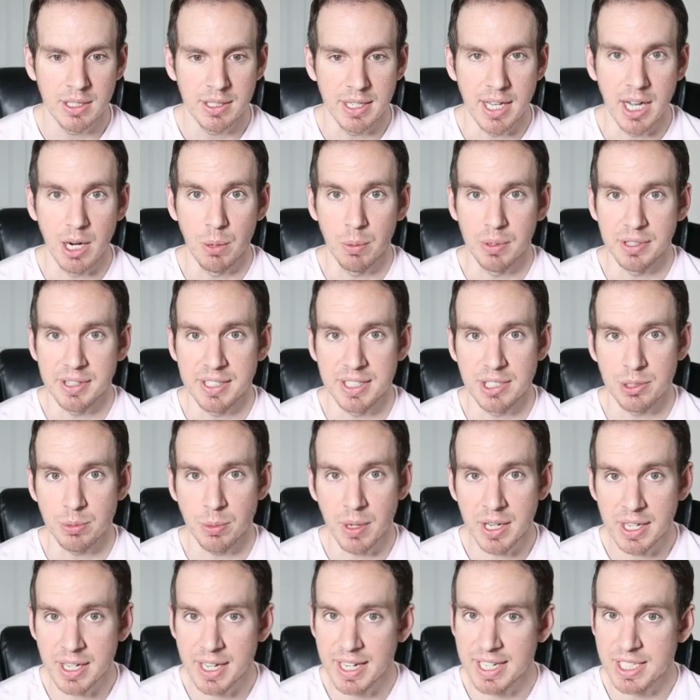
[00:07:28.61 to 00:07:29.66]
Now, with these
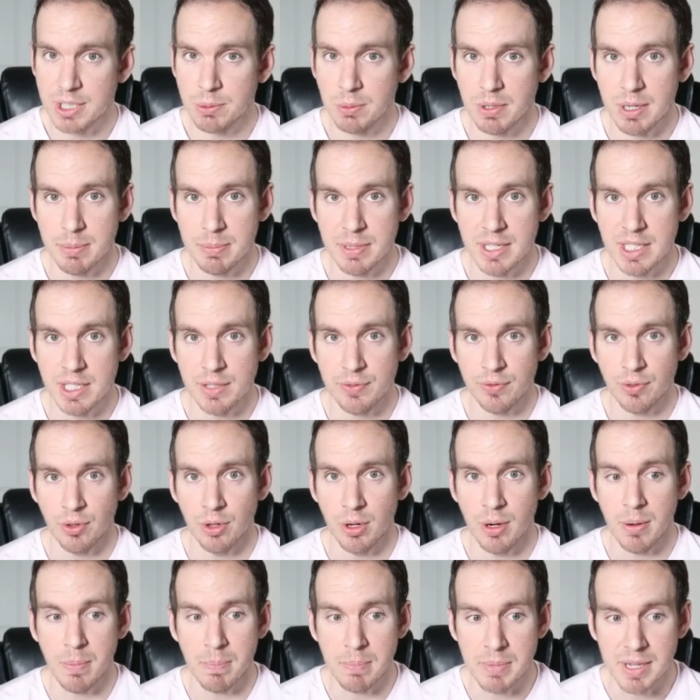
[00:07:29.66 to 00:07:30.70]
rate hikes, what it means
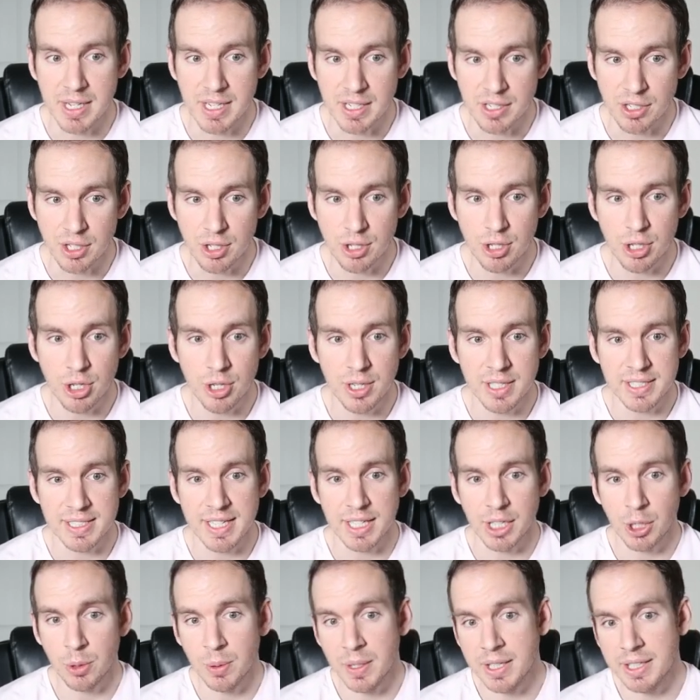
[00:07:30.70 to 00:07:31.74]
for me and you is
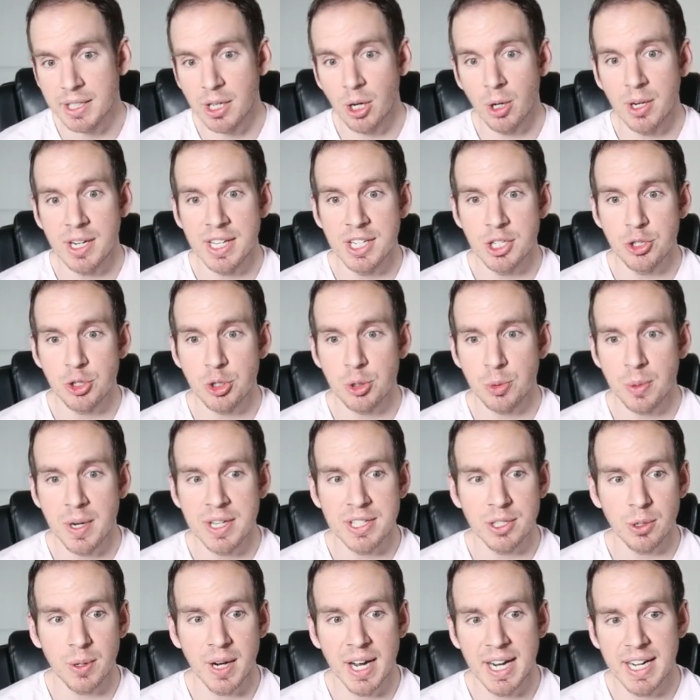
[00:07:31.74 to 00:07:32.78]
that credit card interest
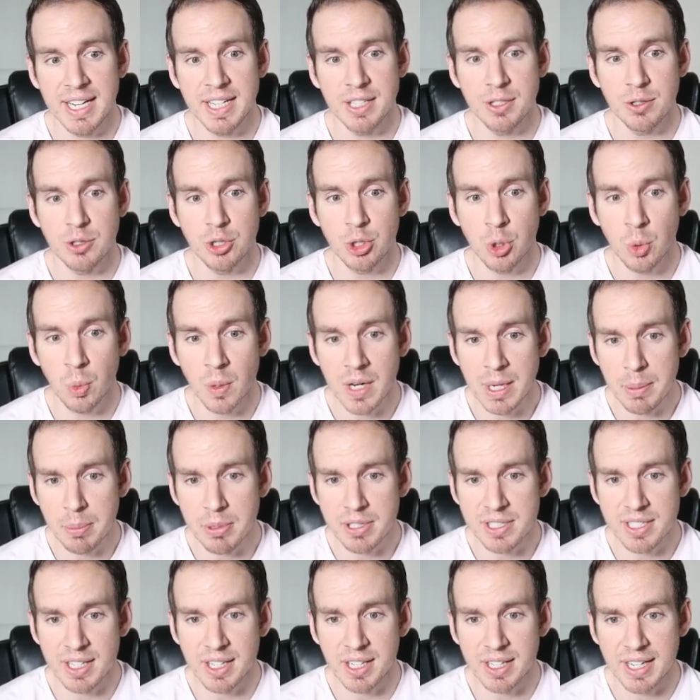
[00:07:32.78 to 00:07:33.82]
rates are heading to
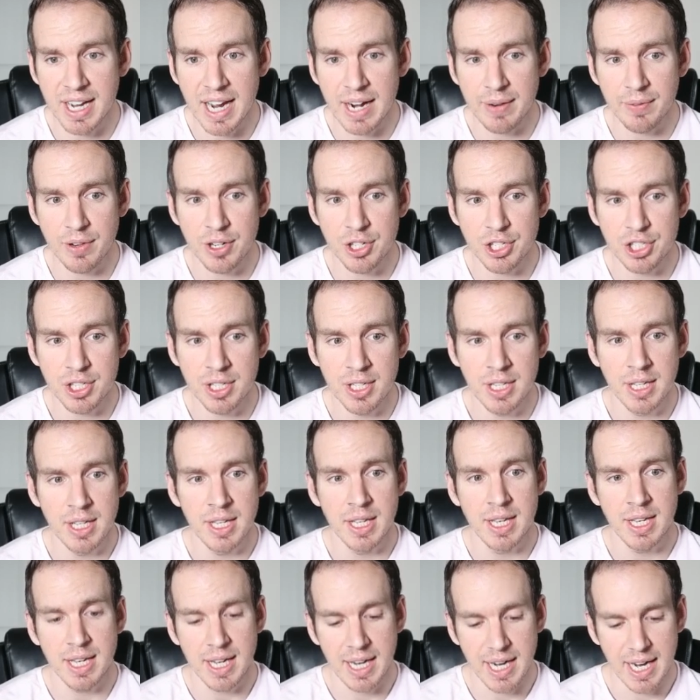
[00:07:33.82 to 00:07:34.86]
20% on average
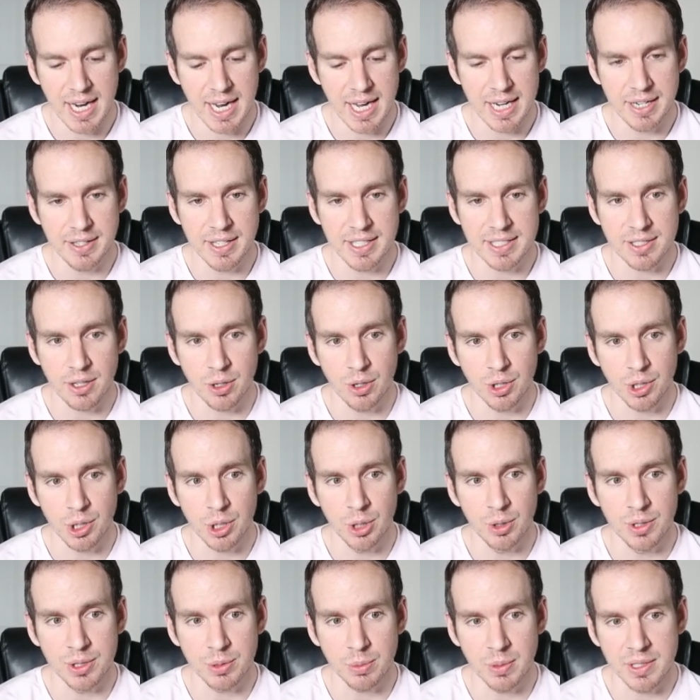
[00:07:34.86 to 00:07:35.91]
and this
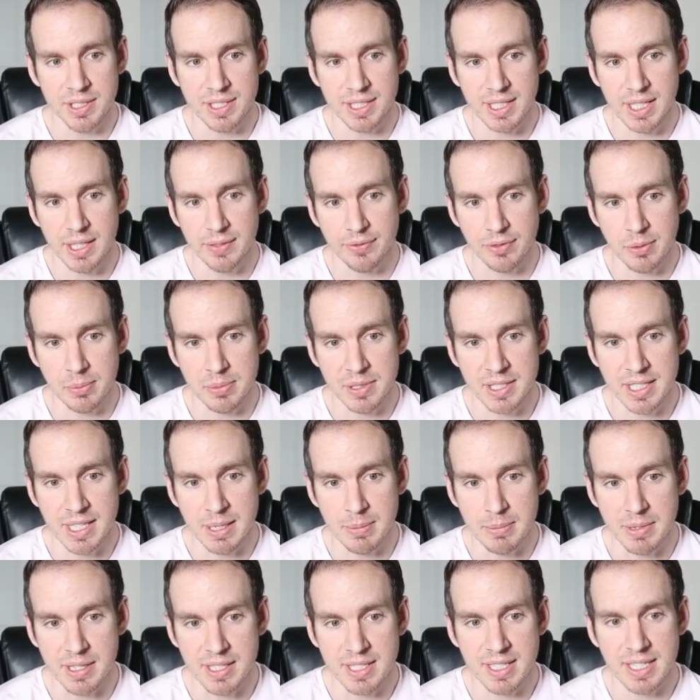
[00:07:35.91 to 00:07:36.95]
article is once again from
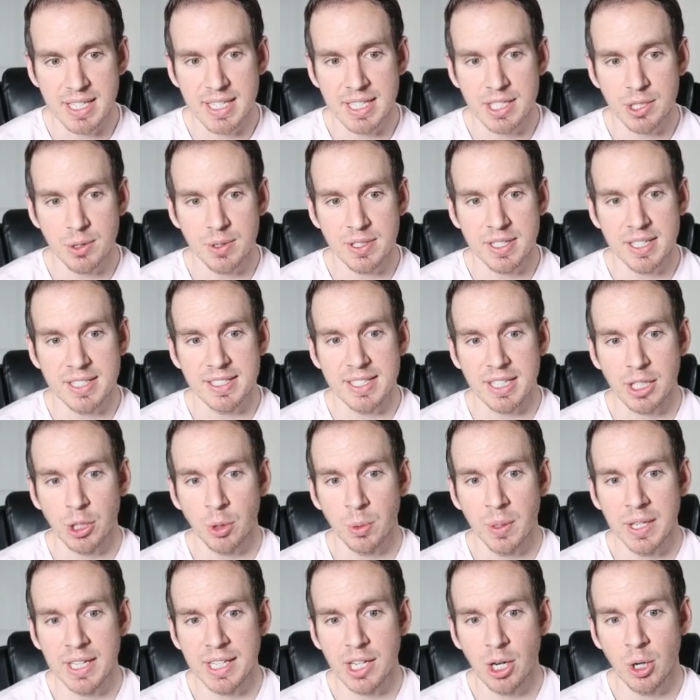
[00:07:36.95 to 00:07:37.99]
CNBC. So it says that
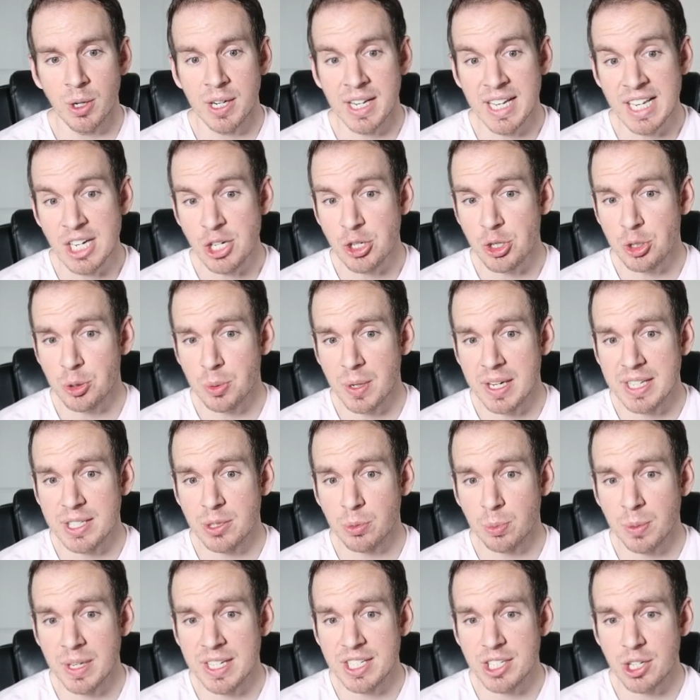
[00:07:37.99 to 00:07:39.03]
credit card interest
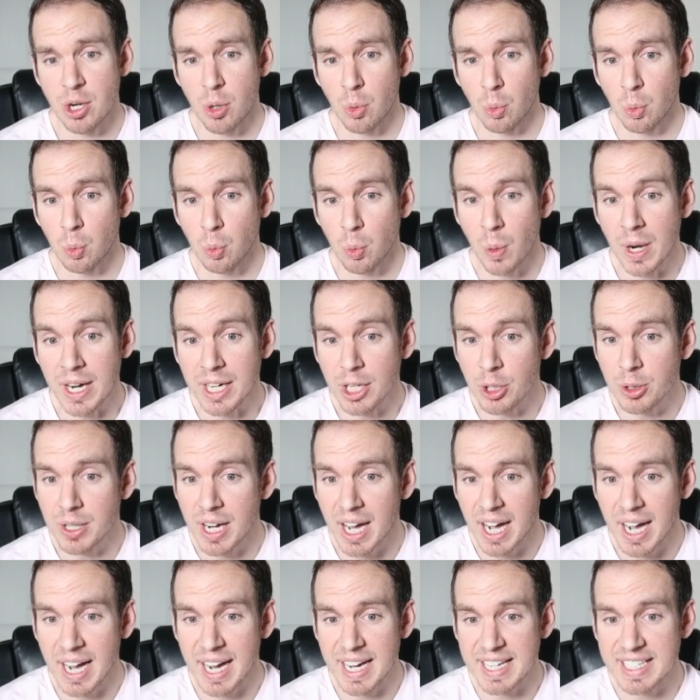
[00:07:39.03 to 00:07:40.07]
rates reached record
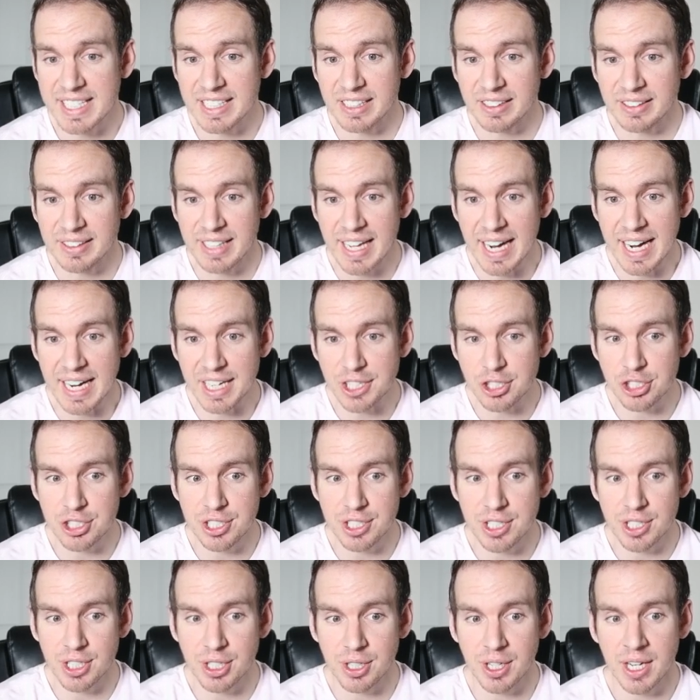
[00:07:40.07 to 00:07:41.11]
highs last
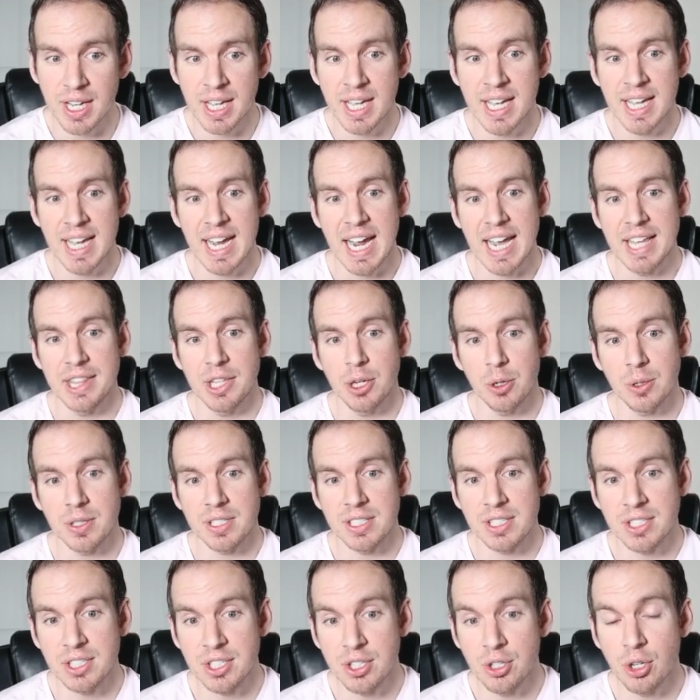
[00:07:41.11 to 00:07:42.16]
year, and there is
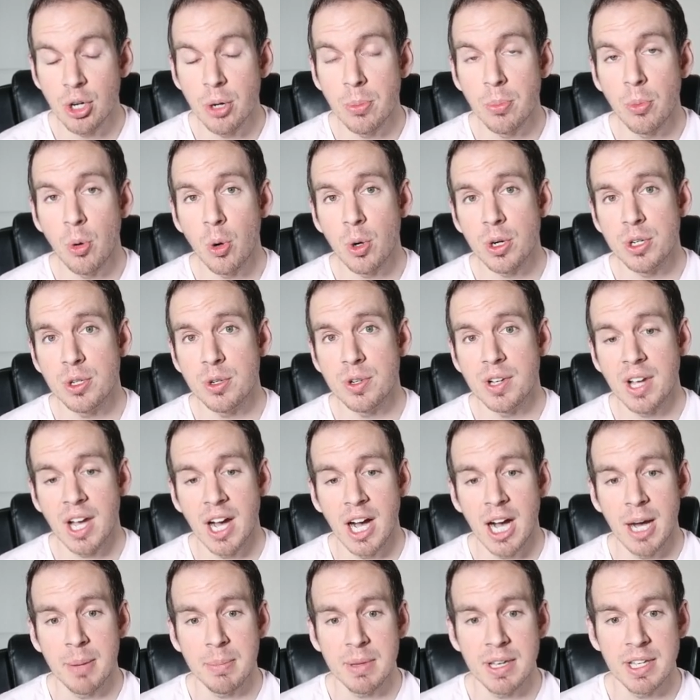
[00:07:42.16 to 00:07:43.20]
still more to
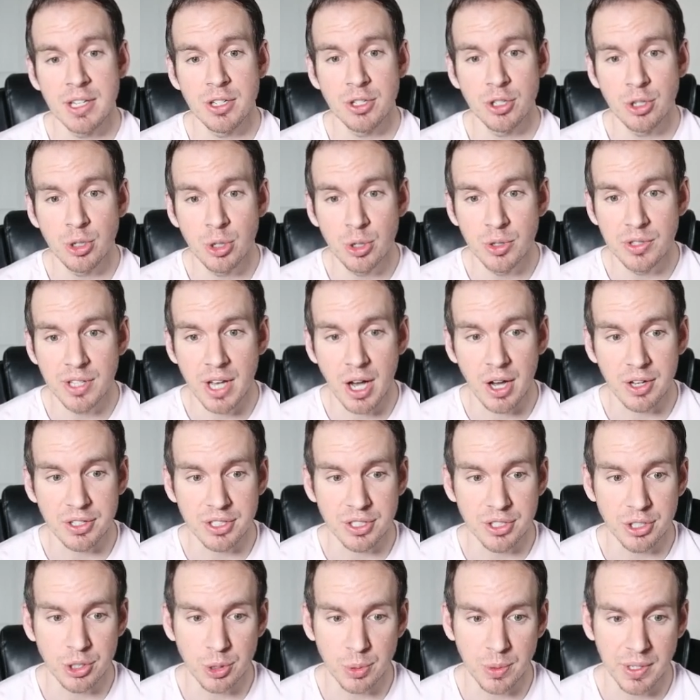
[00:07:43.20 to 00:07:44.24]
come in
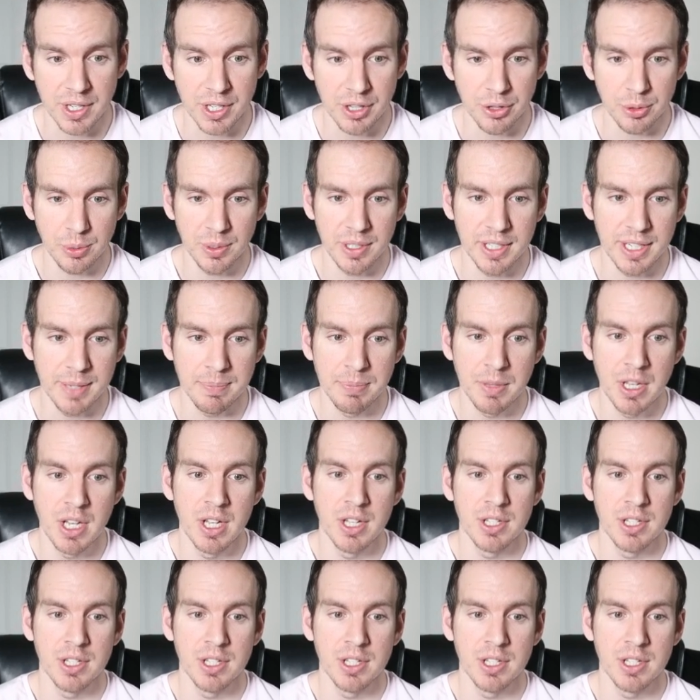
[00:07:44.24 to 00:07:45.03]
2023.